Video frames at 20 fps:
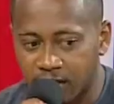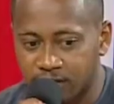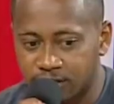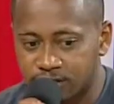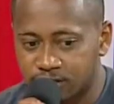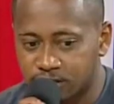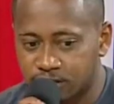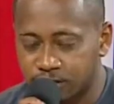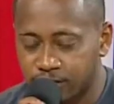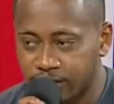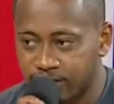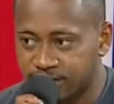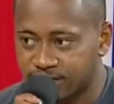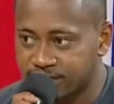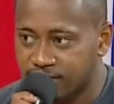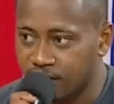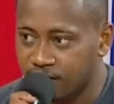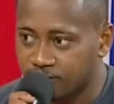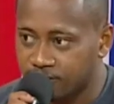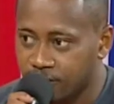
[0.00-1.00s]
to yourself
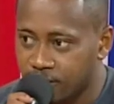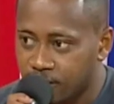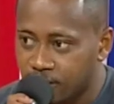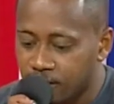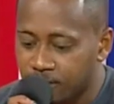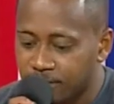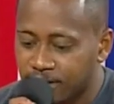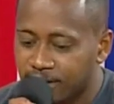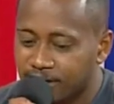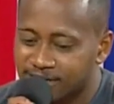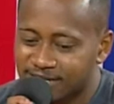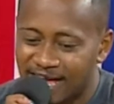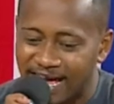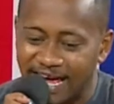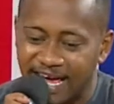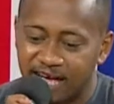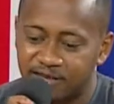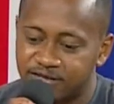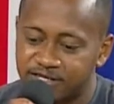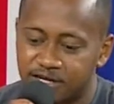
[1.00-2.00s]
because I have
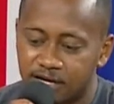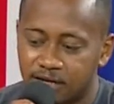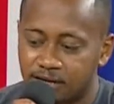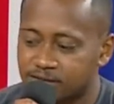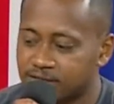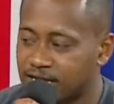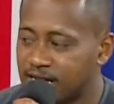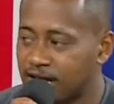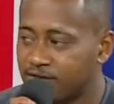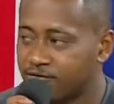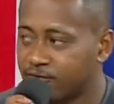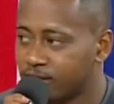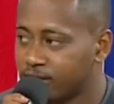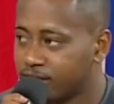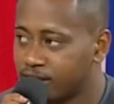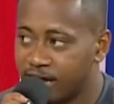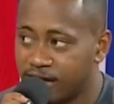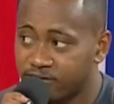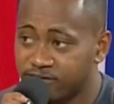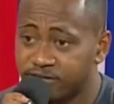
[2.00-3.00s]
songs that I've written, I
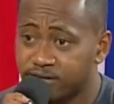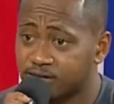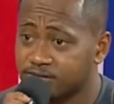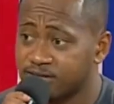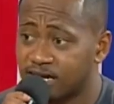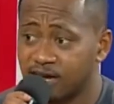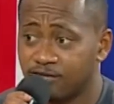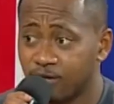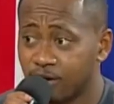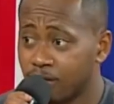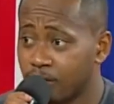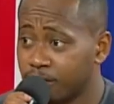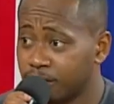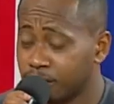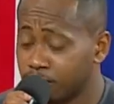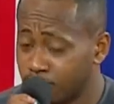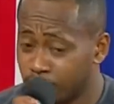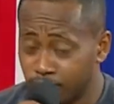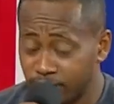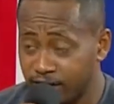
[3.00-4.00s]
have songs that I've recorded, no
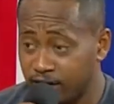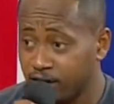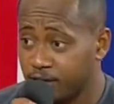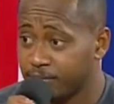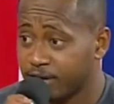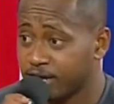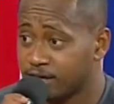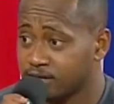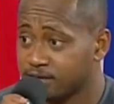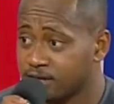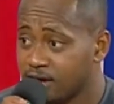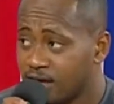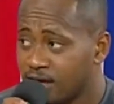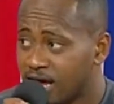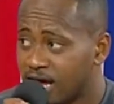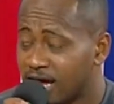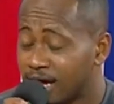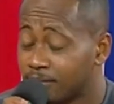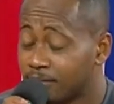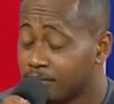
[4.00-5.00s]
one here because uh,
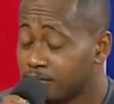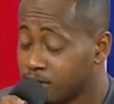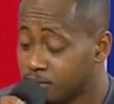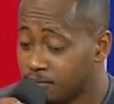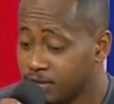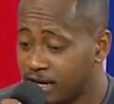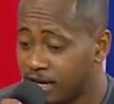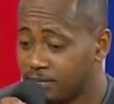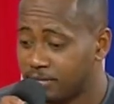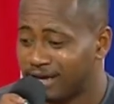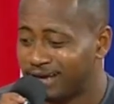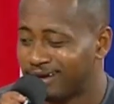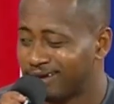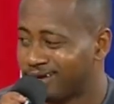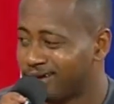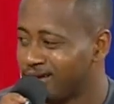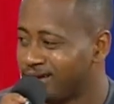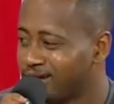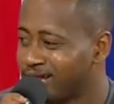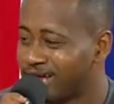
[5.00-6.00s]
to me I'm like, oh,
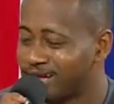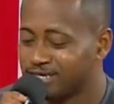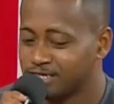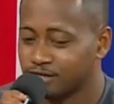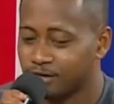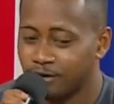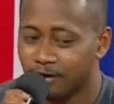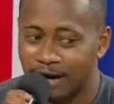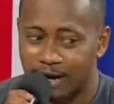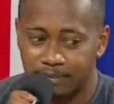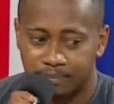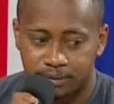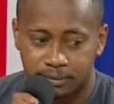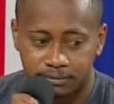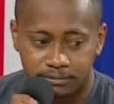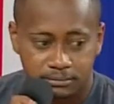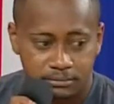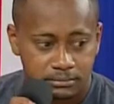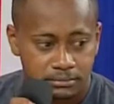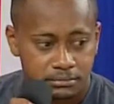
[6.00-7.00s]
that's crap,
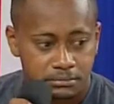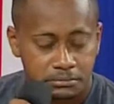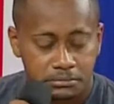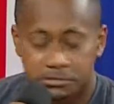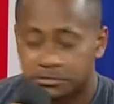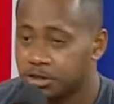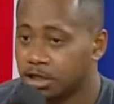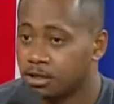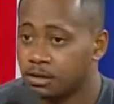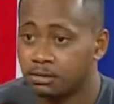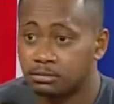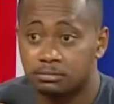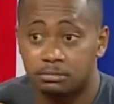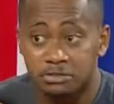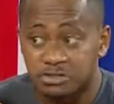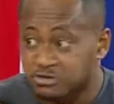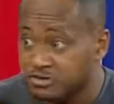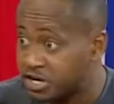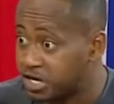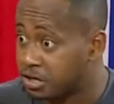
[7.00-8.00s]
you know, mm-hmm.
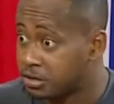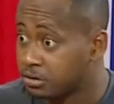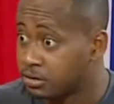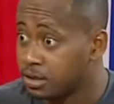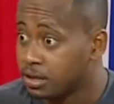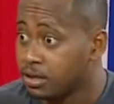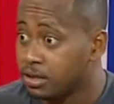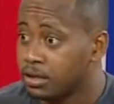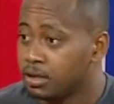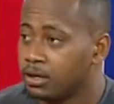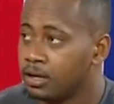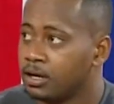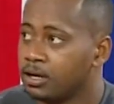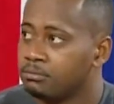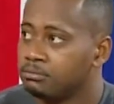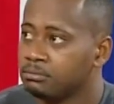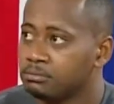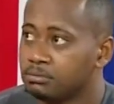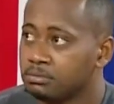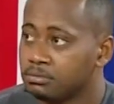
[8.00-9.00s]
straight up. And
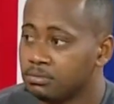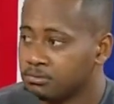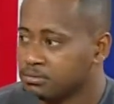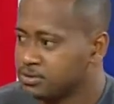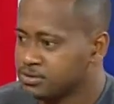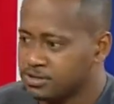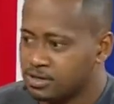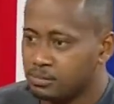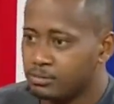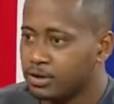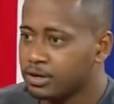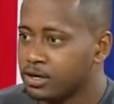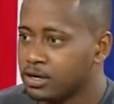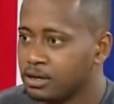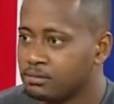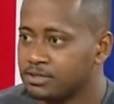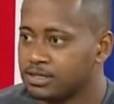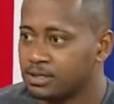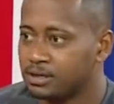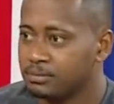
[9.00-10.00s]
someone comes
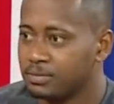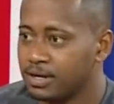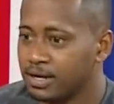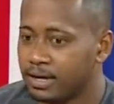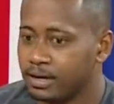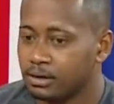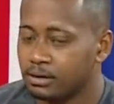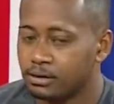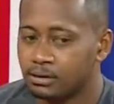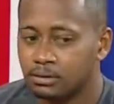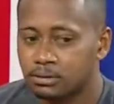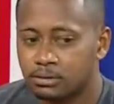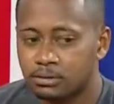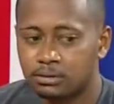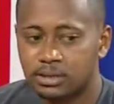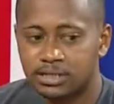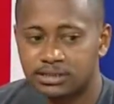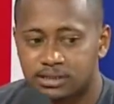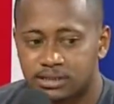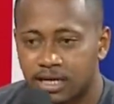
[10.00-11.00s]
in and be like, oh,
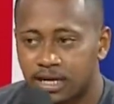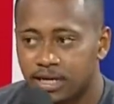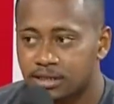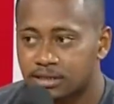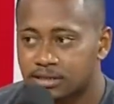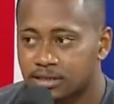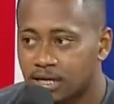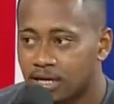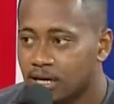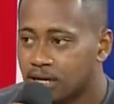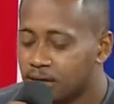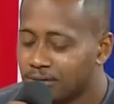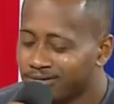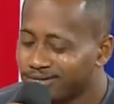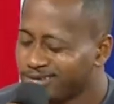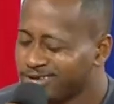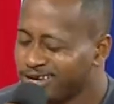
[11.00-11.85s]
that's nice. Just